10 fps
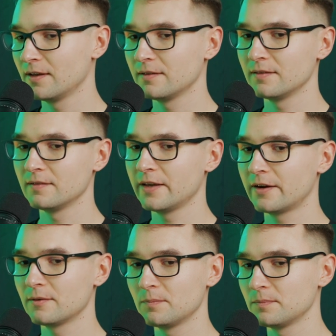They
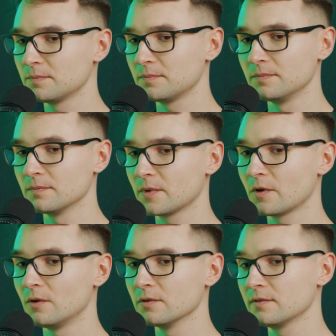are
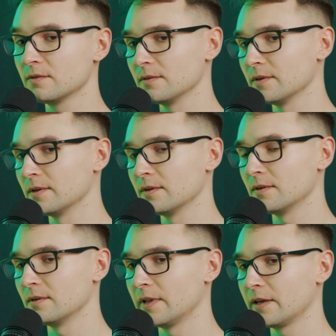called
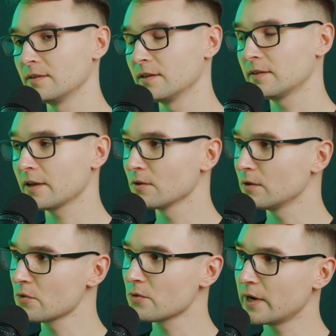like the
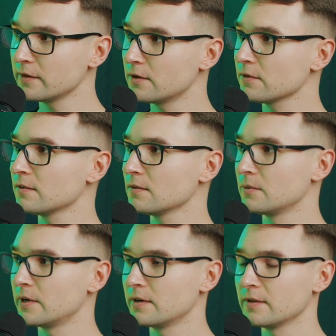technology radars,
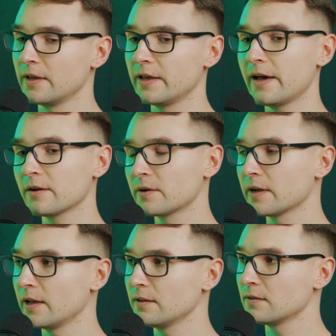where they
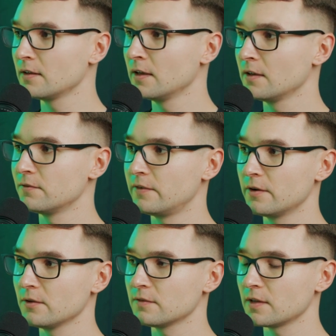aggregate
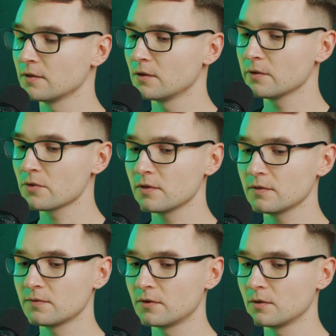various
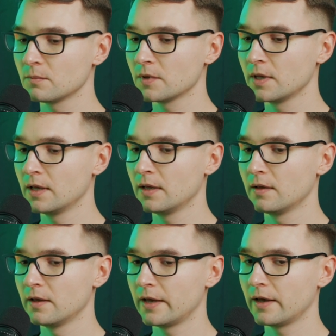technologies from
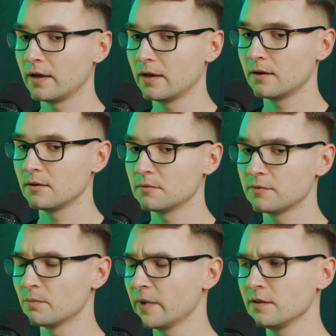
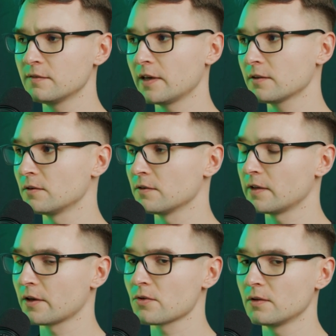many sectors.
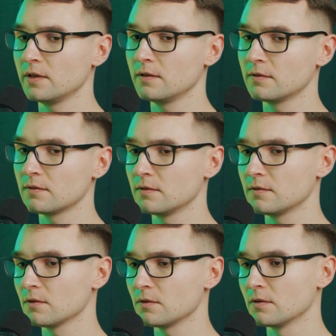Actually, it's
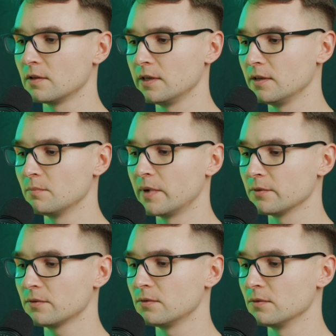not only
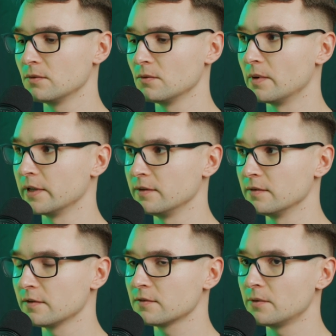bound to one
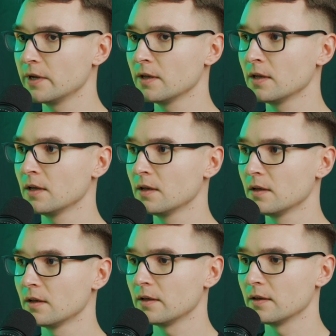industry
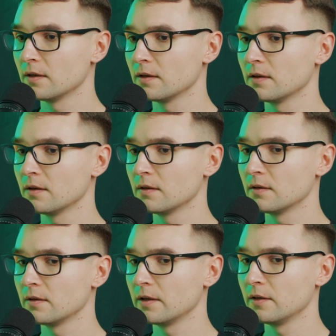
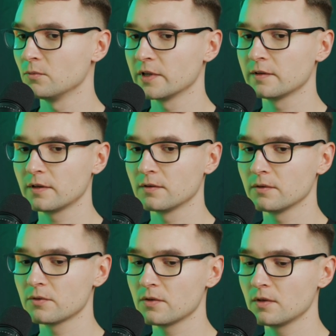and one
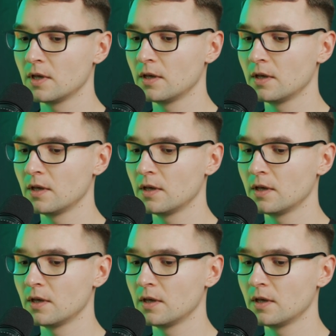technology